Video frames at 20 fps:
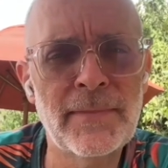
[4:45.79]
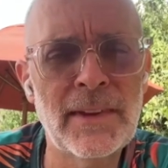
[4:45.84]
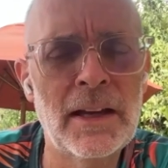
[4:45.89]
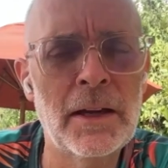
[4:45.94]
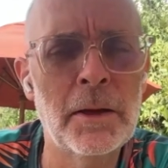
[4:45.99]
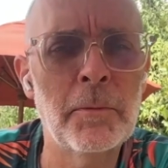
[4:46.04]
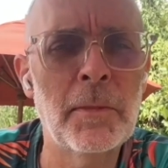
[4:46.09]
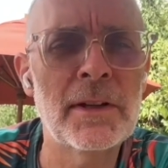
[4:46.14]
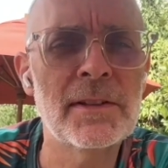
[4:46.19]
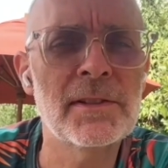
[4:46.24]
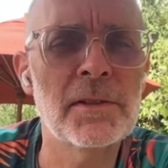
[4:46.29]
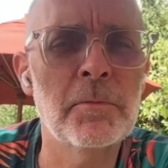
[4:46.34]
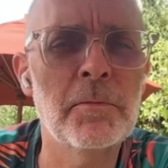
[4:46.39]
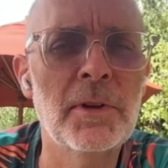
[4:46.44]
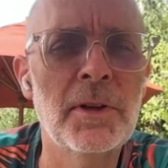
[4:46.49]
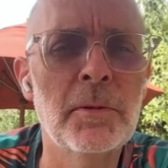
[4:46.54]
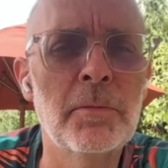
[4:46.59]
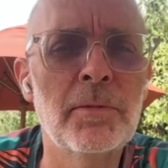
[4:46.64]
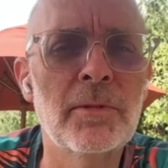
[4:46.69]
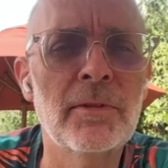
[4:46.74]
I met some
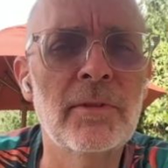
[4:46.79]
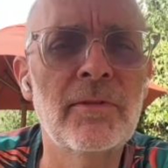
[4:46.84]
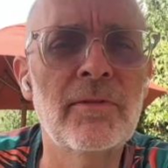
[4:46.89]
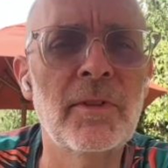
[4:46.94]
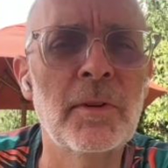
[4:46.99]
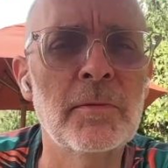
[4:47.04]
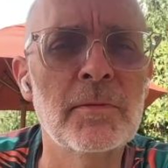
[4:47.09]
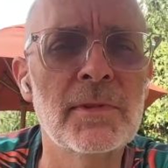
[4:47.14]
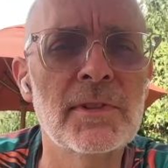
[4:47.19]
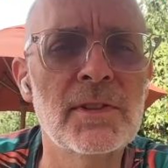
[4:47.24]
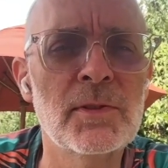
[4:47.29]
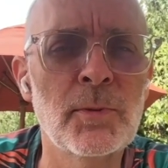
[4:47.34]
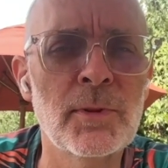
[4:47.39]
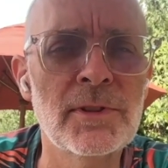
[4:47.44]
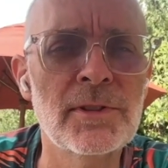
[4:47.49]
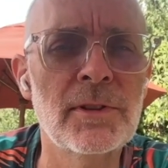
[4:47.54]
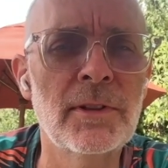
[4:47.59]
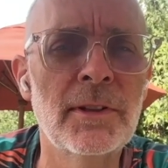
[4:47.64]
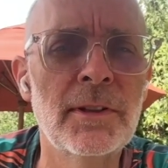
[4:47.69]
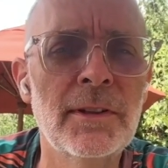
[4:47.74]
people from
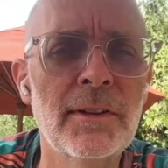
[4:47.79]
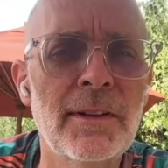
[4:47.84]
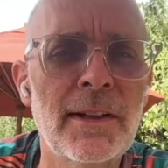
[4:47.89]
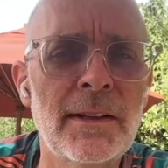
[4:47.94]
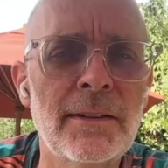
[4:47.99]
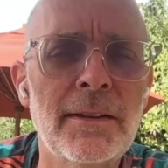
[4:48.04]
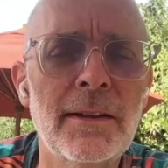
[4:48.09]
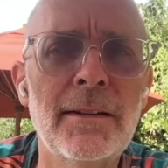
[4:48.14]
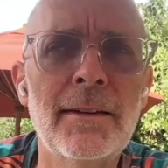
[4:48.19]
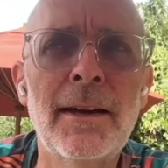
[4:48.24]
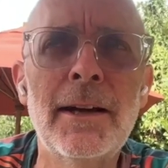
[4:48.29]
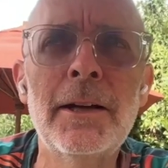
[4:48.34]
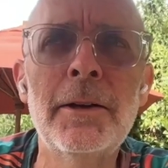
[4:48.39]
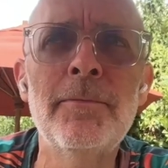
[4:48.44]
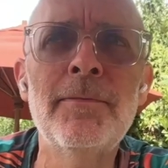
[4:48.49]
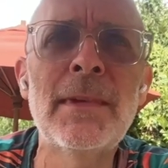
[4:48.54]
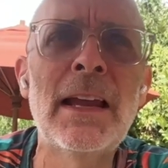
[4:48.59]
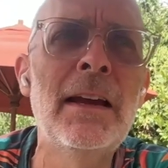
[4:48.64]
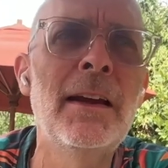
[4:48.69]
Switzerland that did that.